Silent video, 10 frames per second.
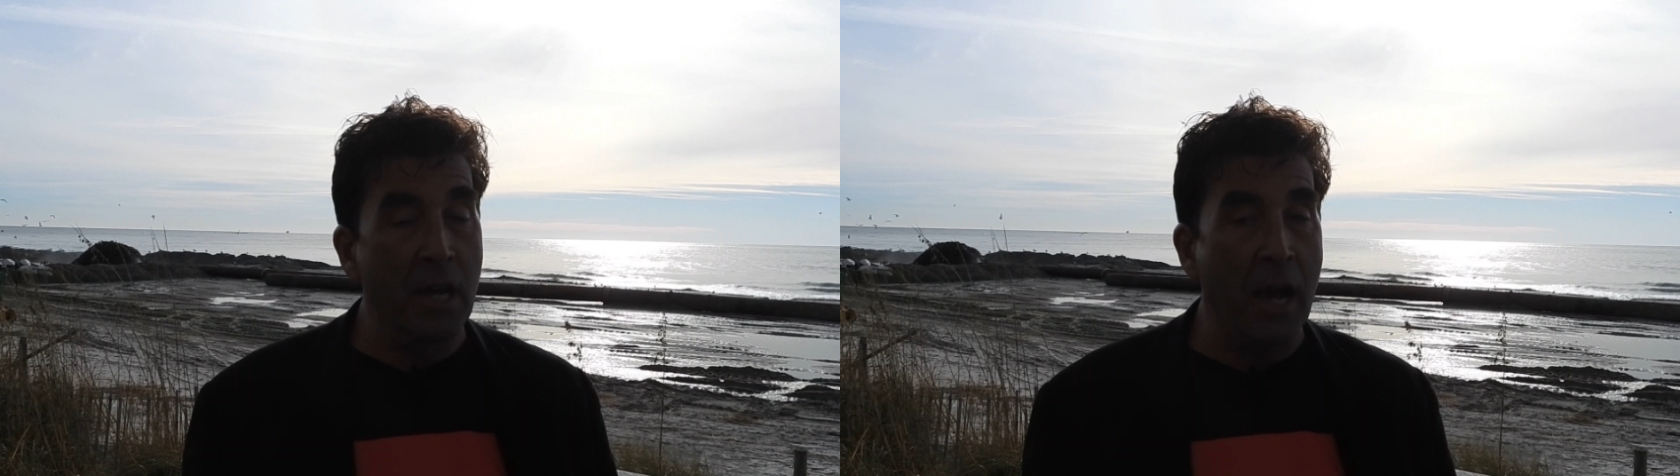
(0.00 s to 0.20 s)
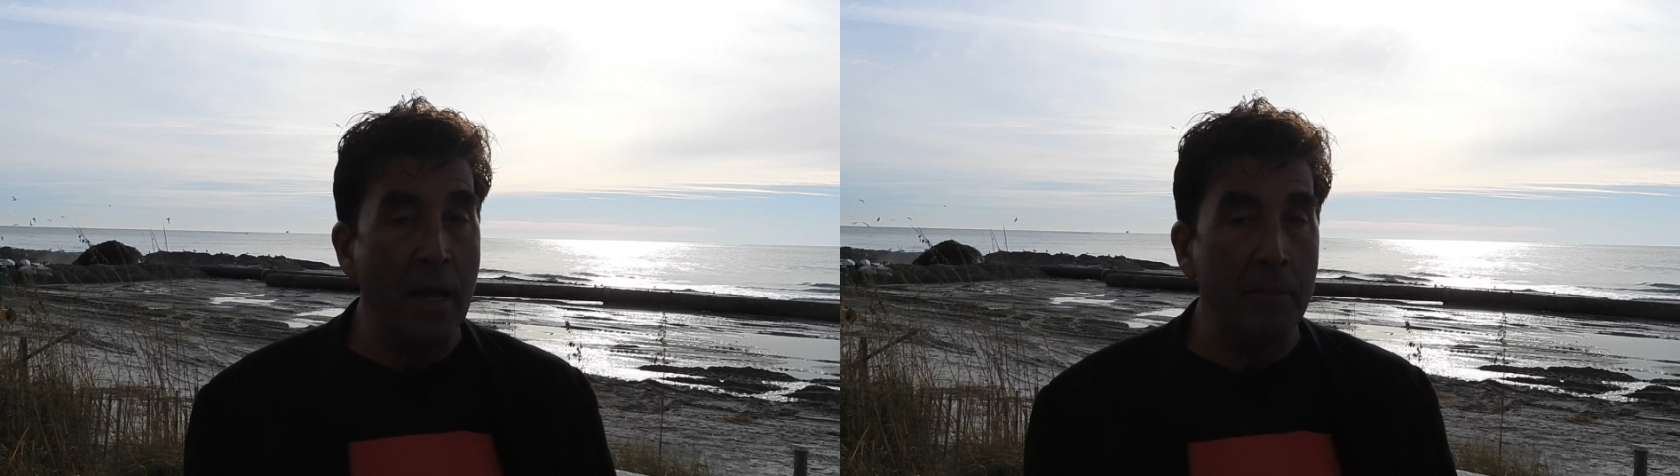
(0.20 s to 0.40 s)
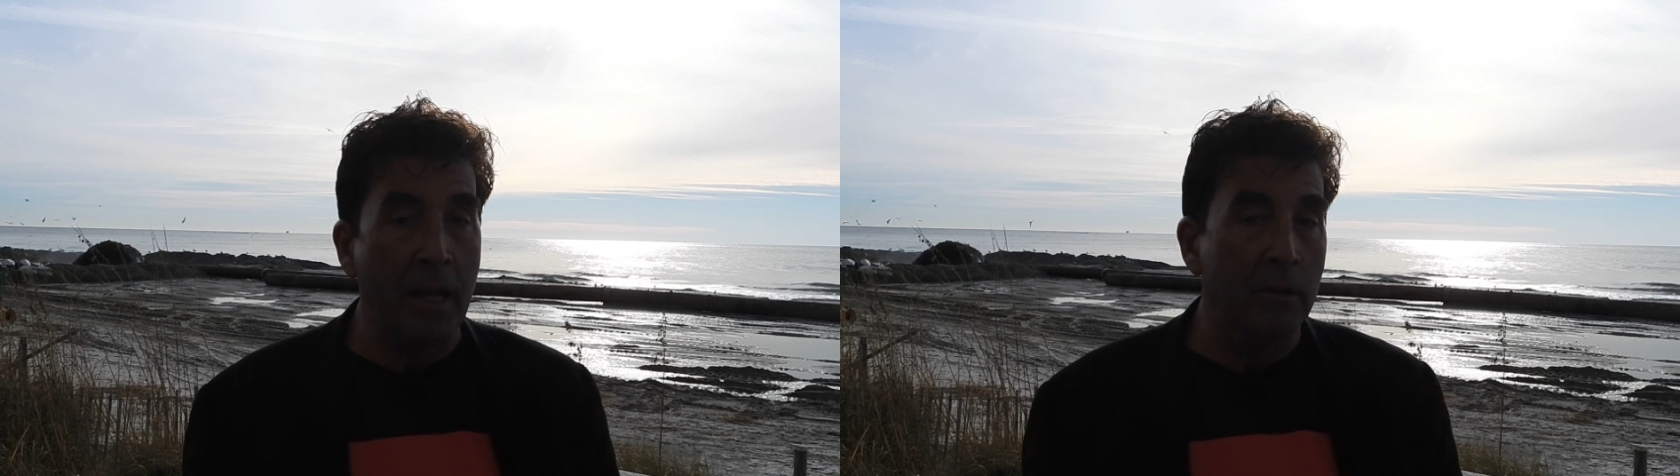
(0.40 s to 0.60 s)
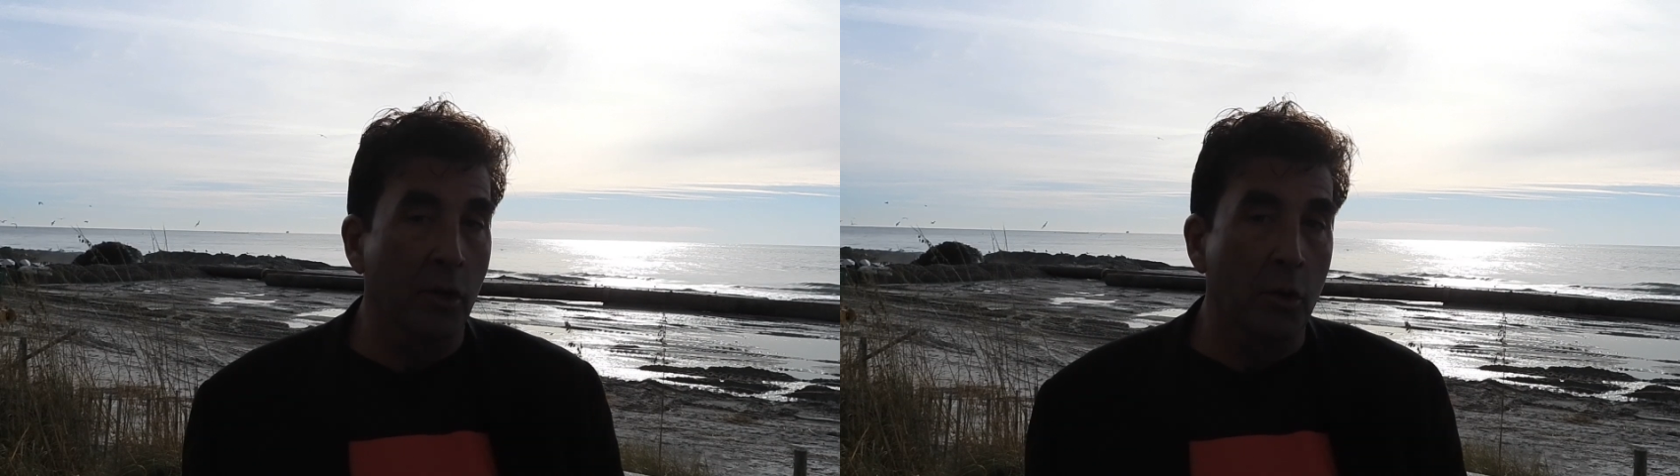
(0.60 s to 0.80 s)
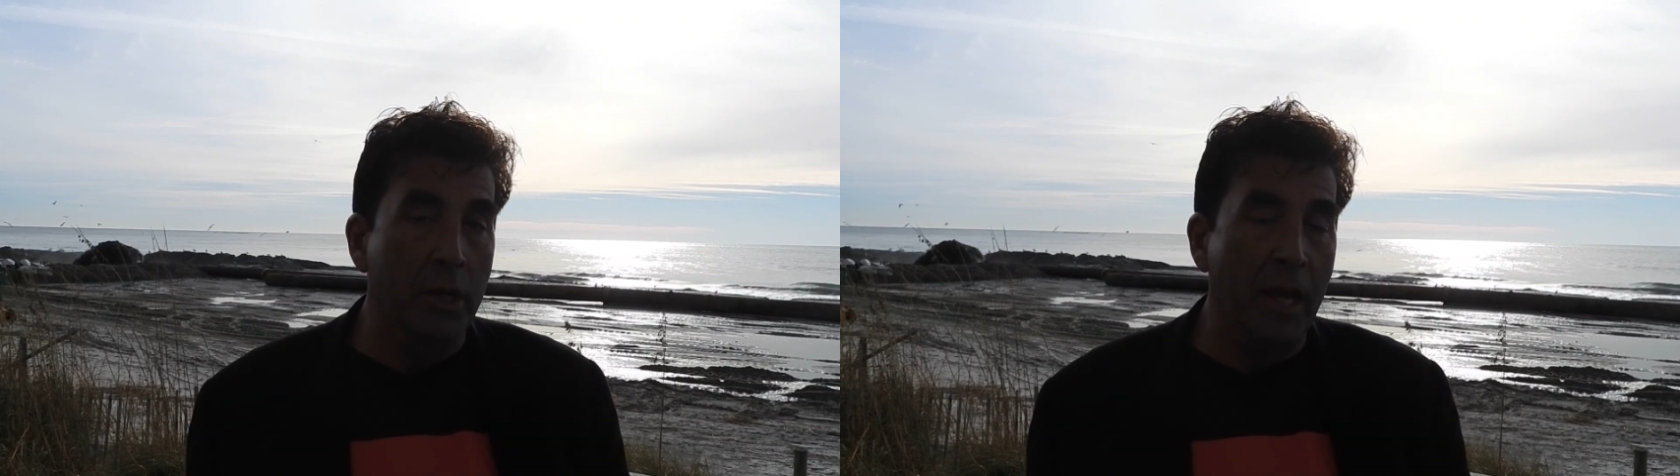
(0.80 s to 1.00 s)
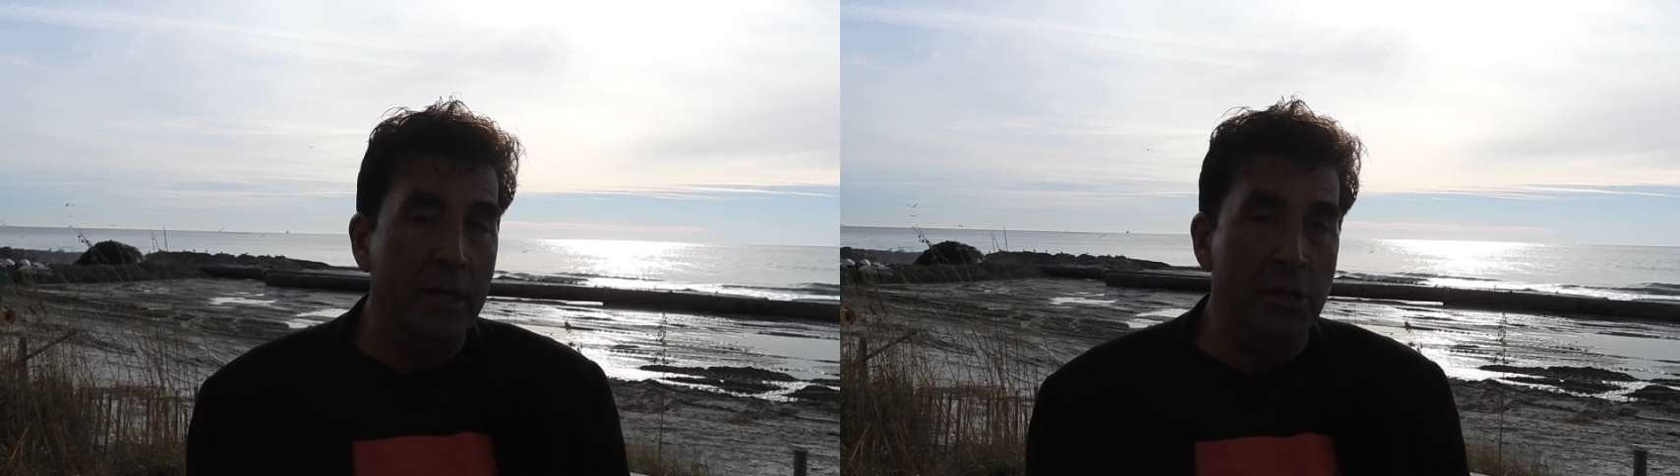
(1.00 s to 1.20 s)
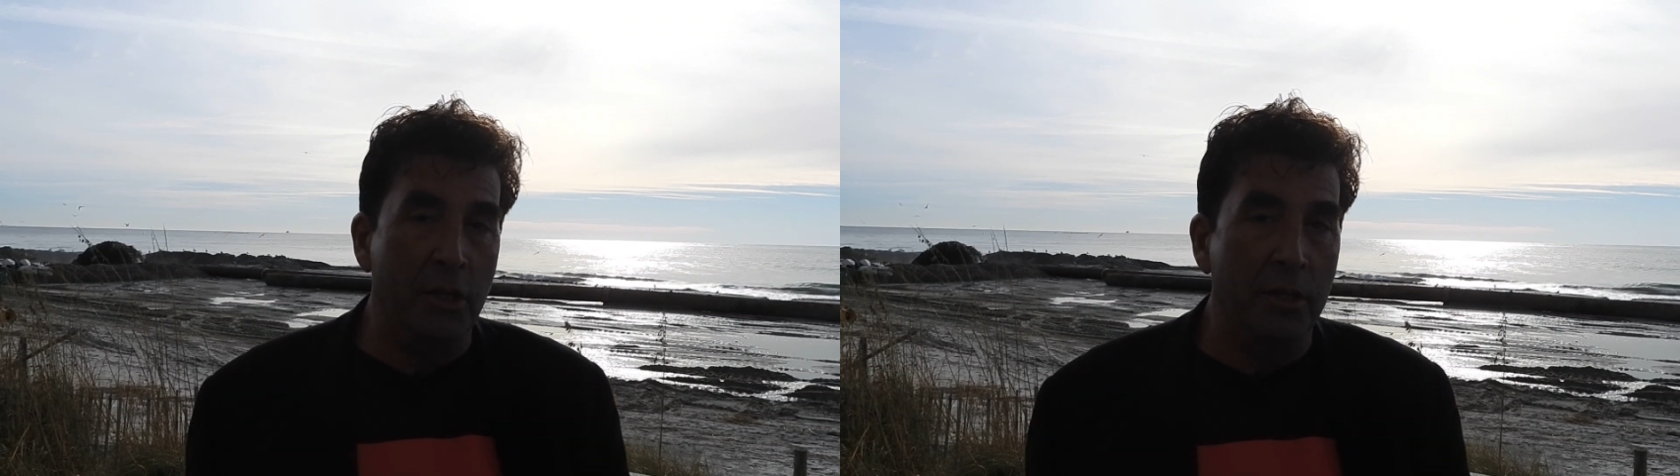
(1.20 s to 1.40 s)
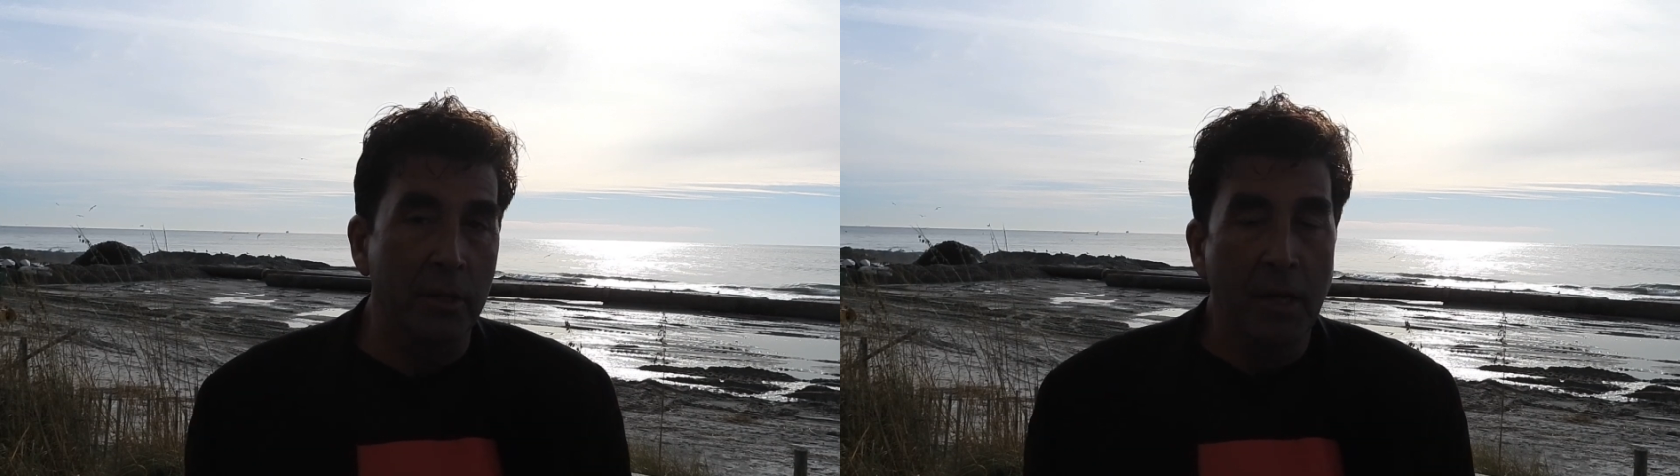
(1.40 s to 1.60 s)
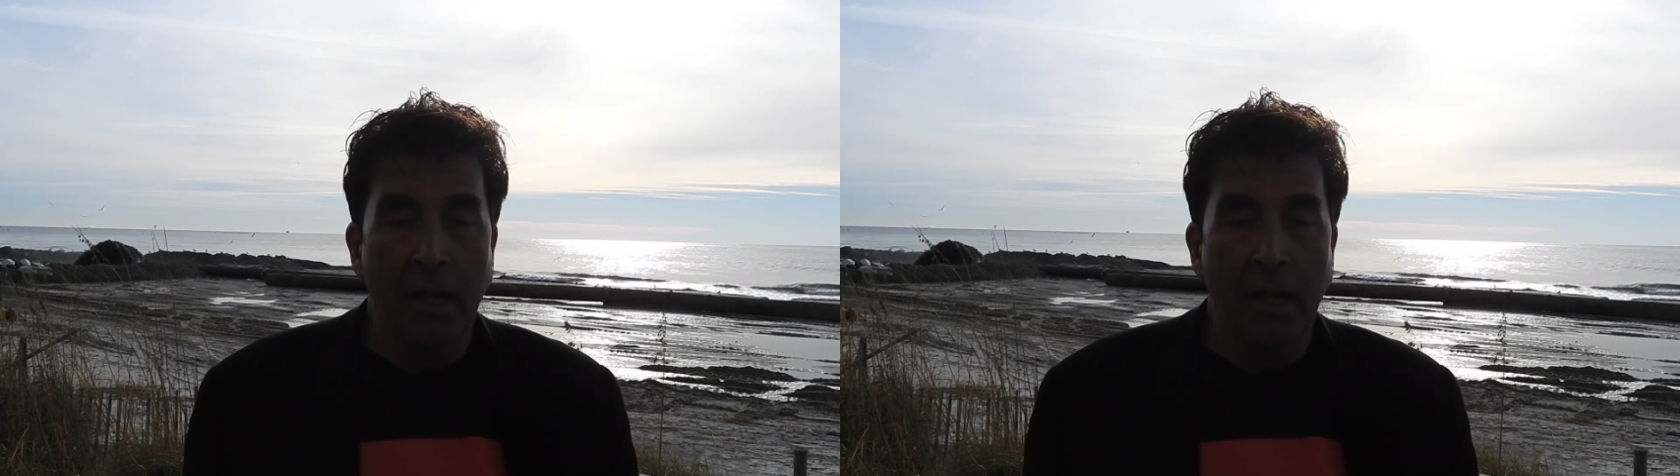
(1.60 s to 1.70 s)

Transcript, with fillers: time and location